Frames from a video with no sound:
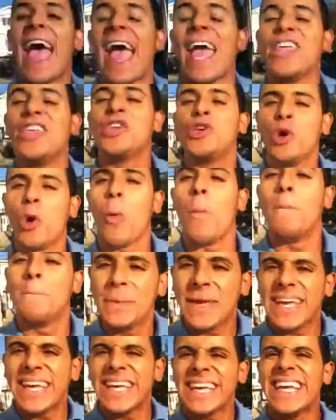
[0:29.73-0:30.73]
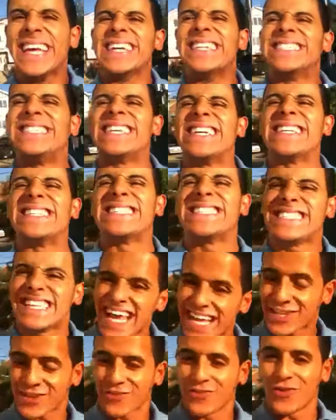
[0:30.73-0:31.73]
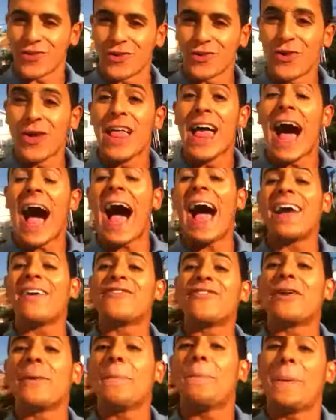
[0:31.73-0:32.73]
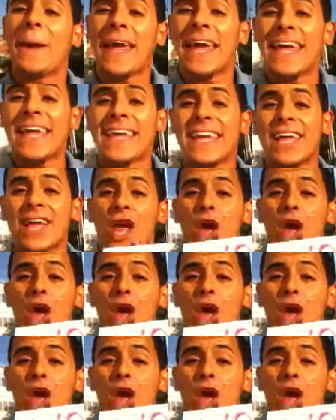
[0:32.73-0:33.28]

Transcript: and you'll be successful. I repeat,